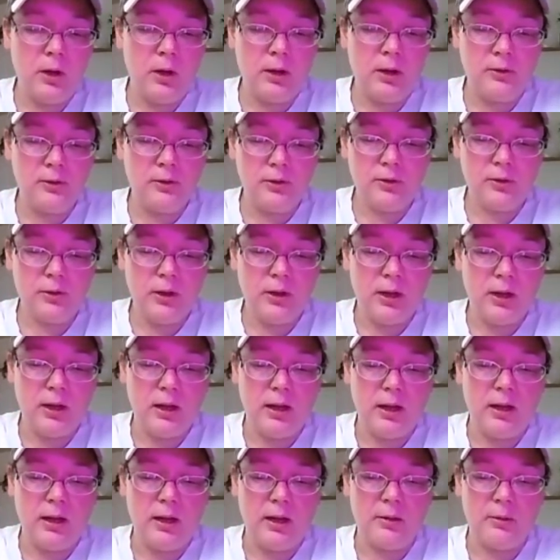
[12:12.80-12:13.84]
Under
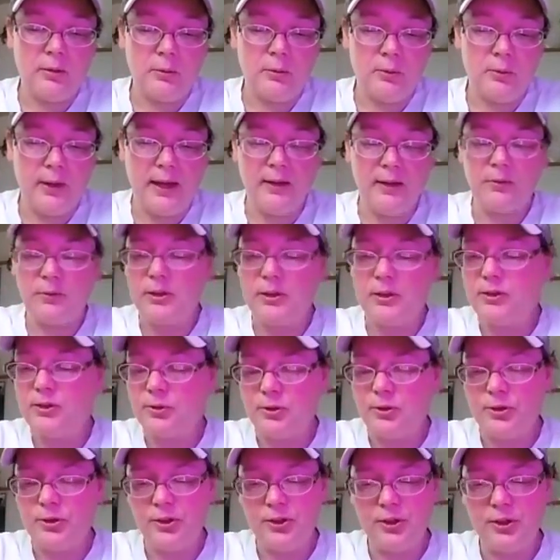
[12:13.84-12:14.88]
land
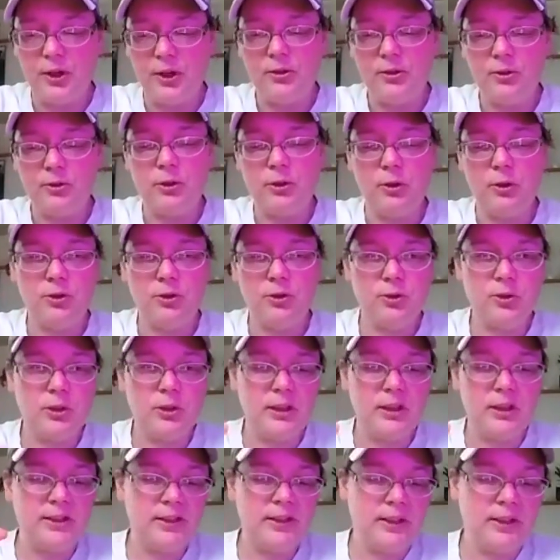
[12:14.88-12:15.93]
resources on your notes, you're
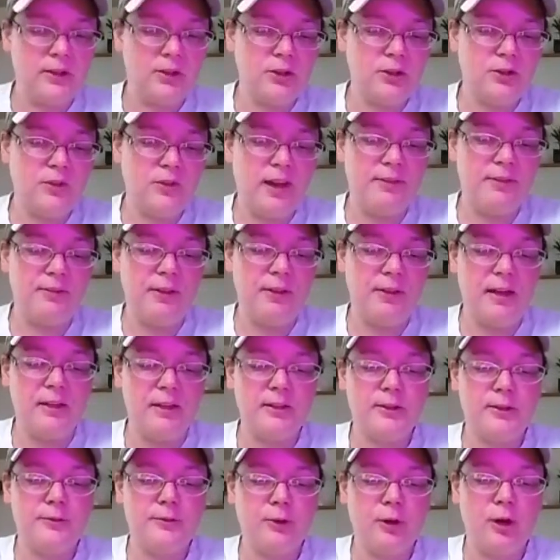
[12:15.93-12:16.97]
going to see those 5
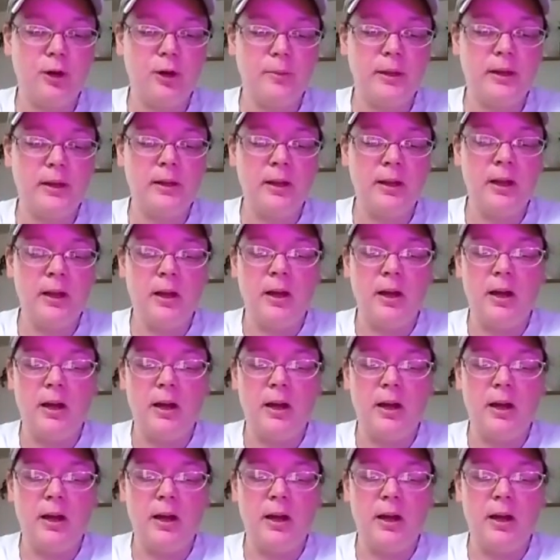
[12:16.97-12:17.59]
things: farming,